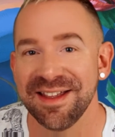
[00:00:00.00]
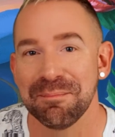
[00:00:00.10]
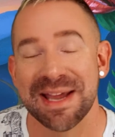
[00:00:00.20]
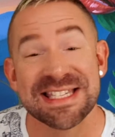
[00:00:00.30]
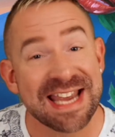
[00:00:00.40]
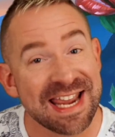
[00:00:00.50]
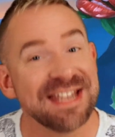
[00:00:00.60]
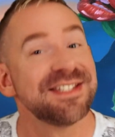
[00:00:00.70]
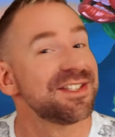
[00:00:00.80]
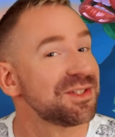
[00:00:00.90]
my
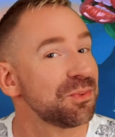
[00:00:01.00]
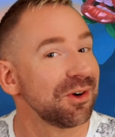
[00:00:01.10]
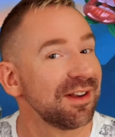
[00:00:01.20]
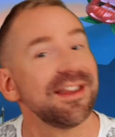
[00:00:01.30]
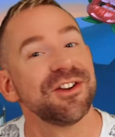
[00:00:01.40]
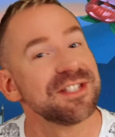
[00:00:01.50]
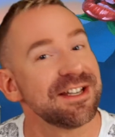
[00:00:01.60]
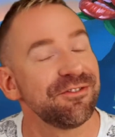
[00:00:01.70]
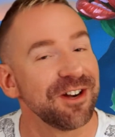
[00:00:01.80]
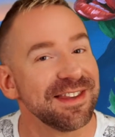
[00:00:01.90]
tastes were a little
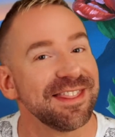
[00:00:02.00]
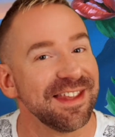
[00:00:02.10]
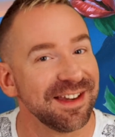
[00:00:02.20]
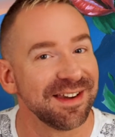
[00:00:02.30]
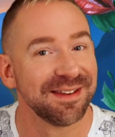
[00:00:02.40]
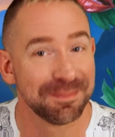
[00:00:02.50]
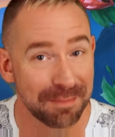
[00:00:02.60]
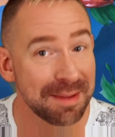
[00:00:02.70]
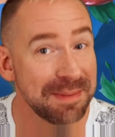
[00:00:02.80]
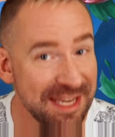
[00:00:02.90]
different than
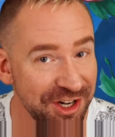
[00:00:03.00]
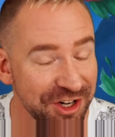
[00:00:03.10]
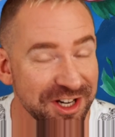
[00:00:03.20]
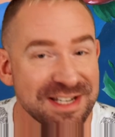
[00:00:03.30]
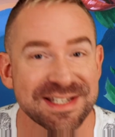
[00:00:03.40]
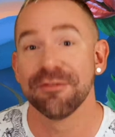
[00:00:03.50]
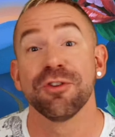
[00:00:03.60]
my peers.